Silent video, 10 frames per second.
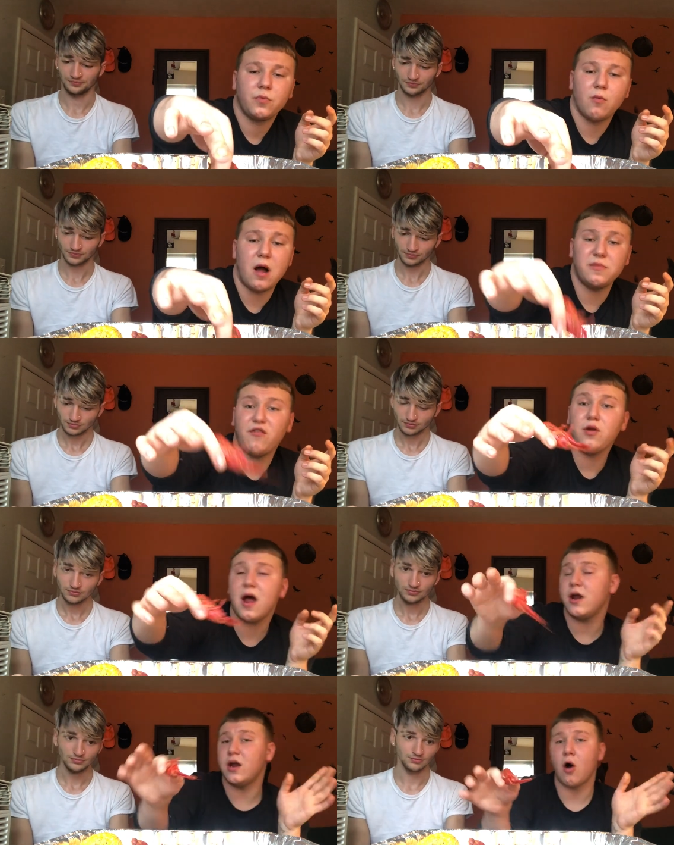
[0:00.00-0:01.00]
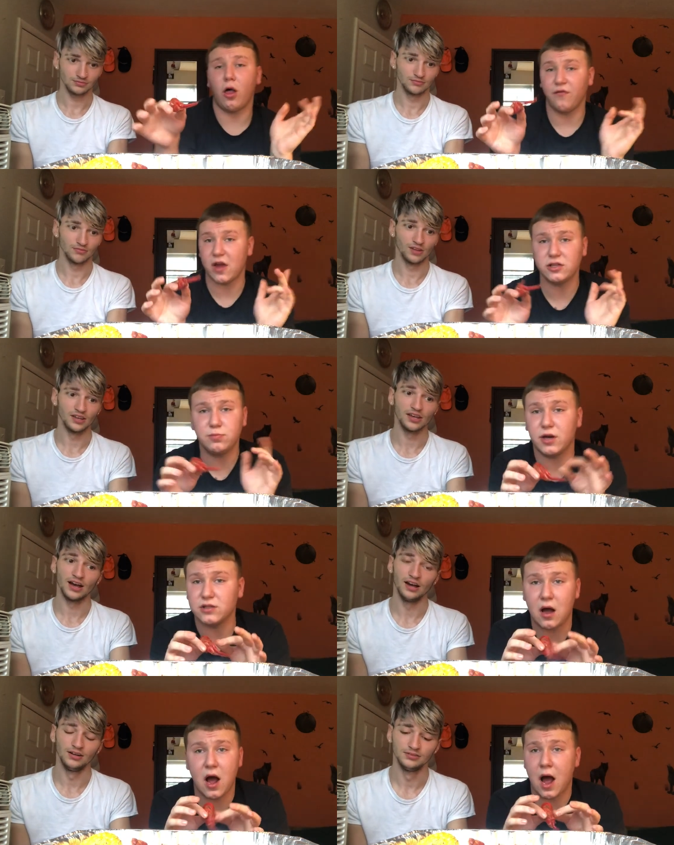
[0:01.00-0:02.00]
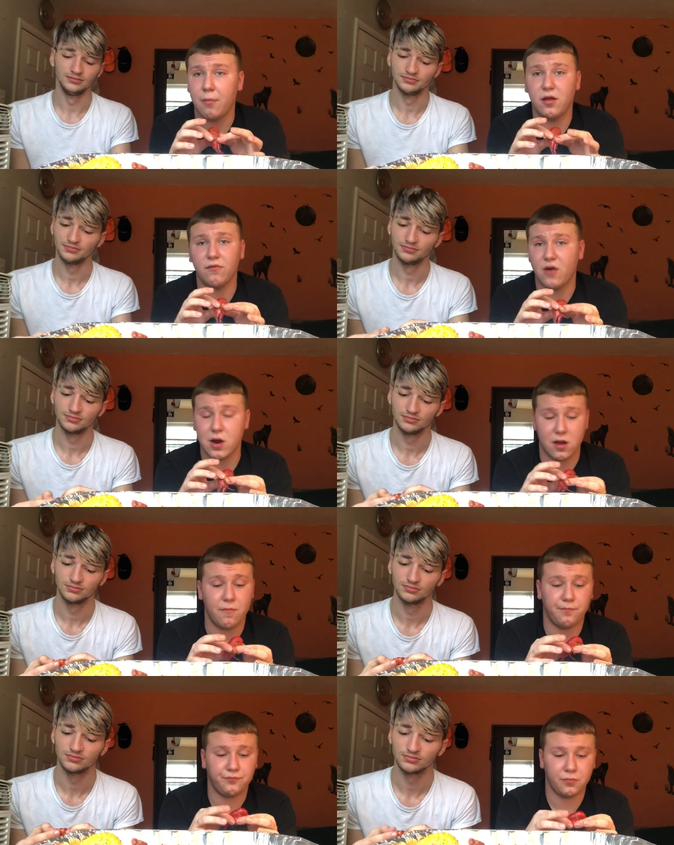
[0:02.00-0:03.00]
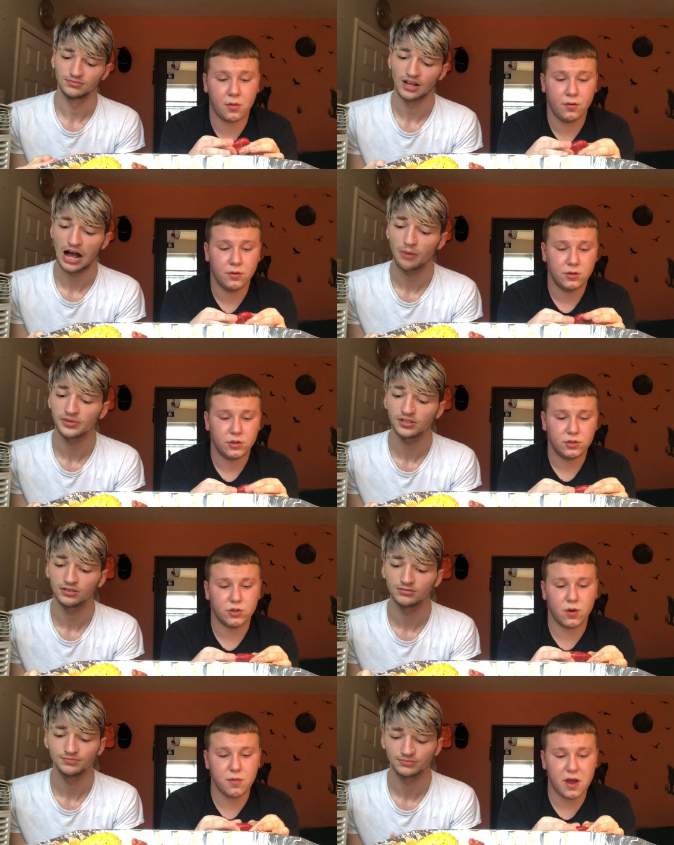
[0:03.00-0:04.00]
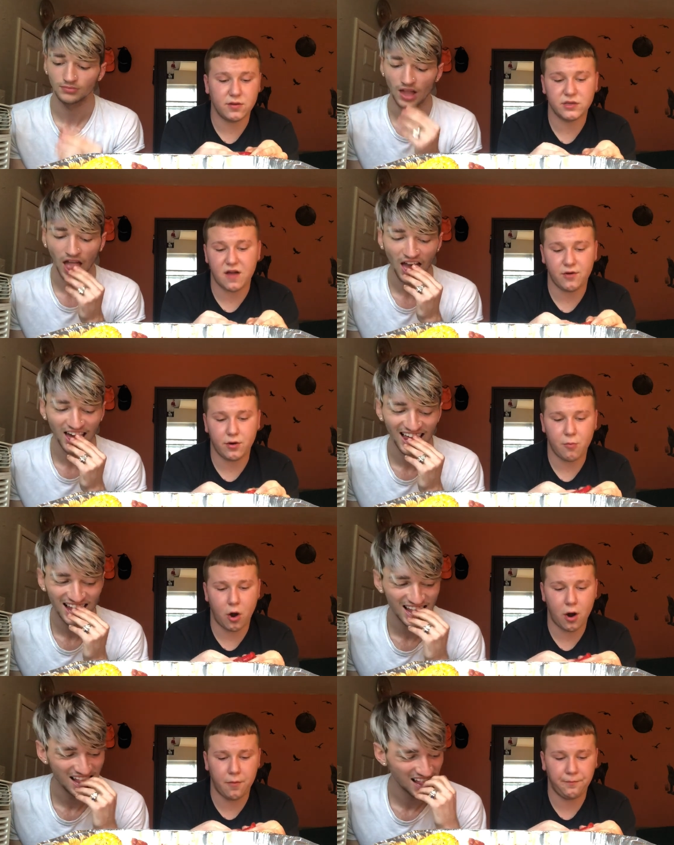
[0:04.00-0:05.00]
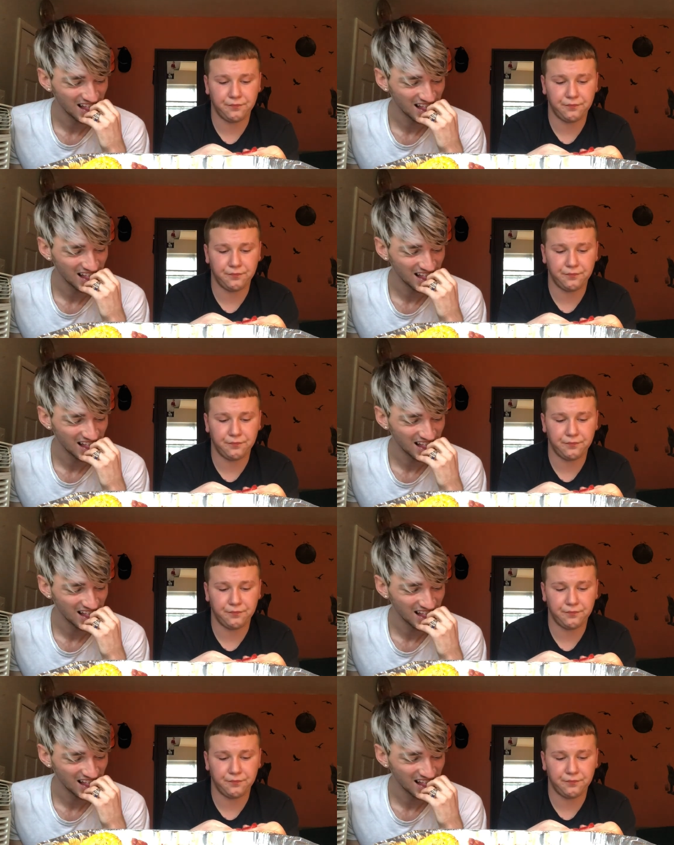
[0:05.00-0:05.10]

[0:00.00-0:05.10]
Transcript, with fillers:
Speaker 1: well, I'm definitely not eating all of this because yeah. I'll be fucking... I'll be... 20 pounds heavier tomorrow.